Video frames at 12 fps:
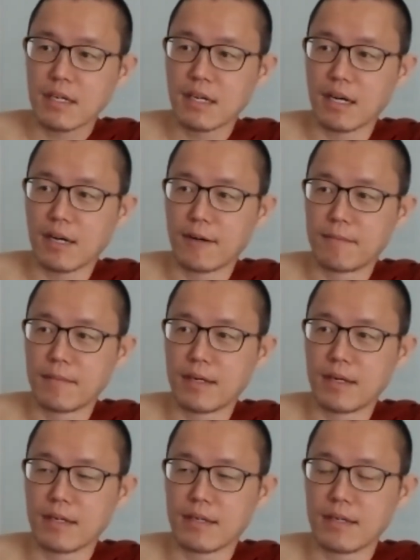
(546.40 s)

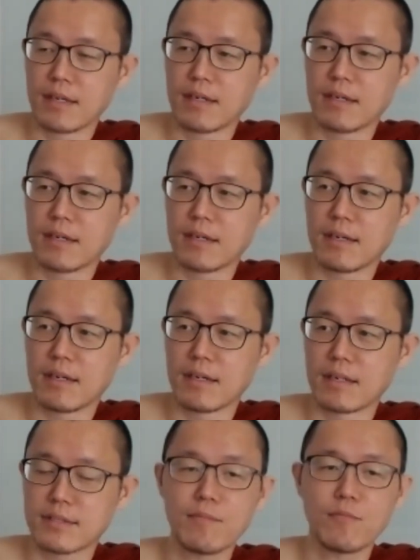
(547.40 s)

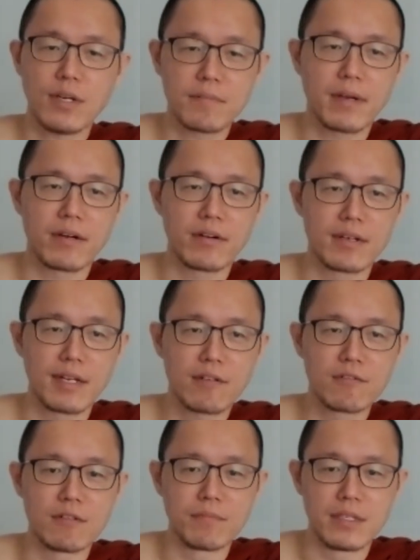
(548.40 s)
A somewhat parallel
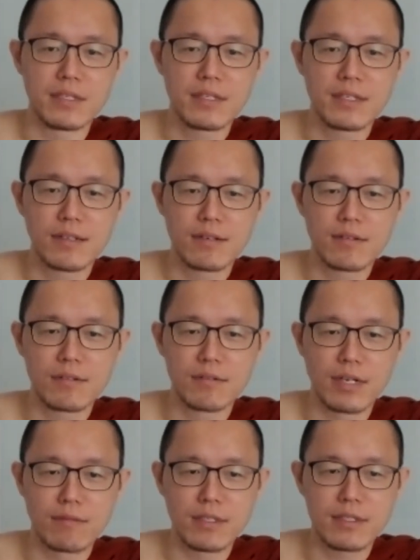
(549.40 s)
would be
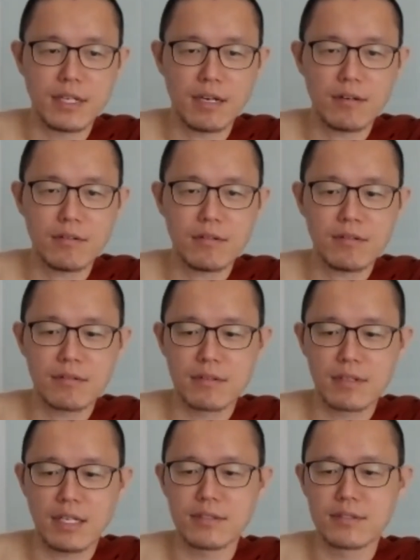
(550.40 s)
when we tell
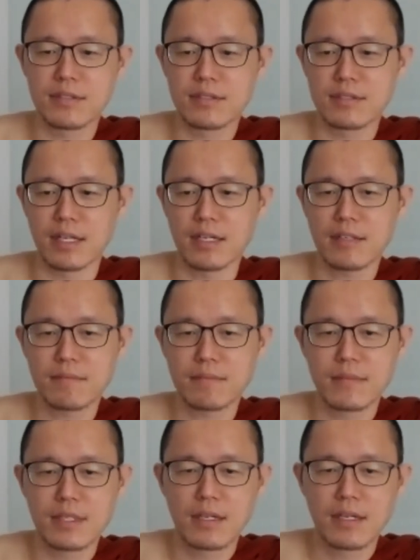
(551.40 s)
kids saying,
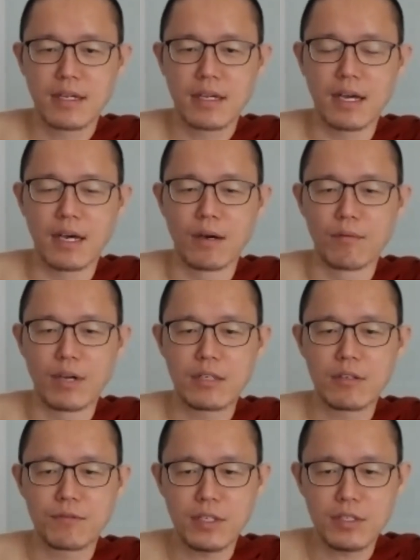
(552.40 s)
when
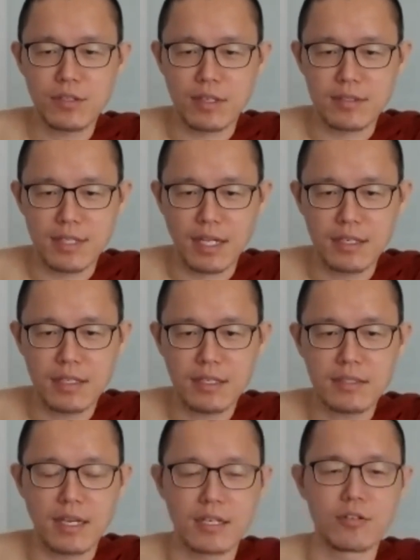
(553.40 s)
you finish your
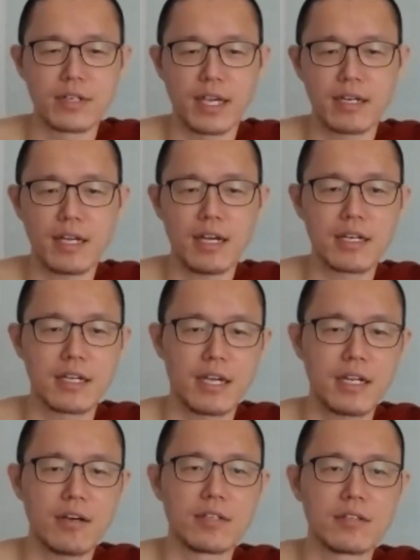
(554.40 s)
studies and you
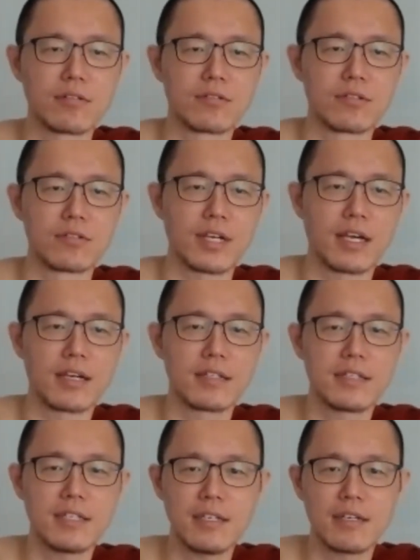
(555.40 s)
get out into
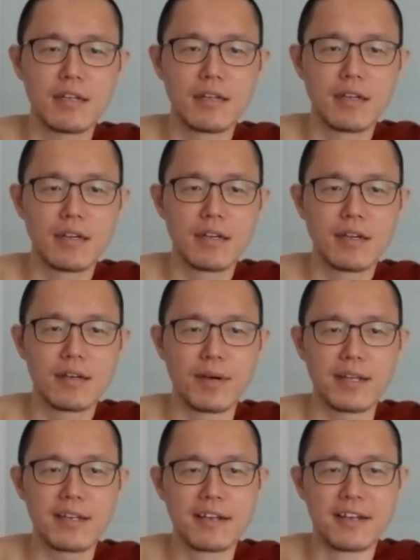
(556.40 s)
society,
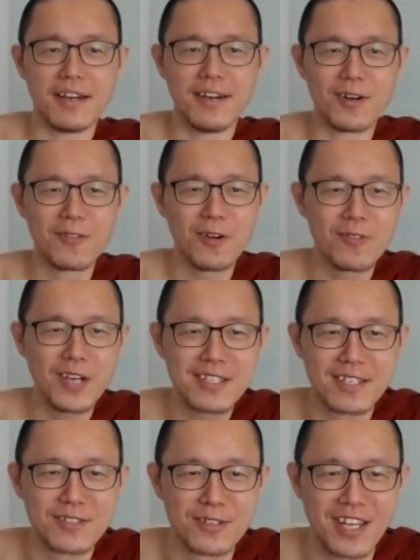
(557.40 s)
but where's
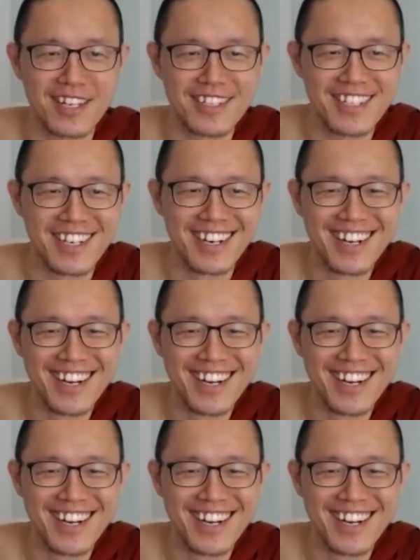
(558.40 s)
the society?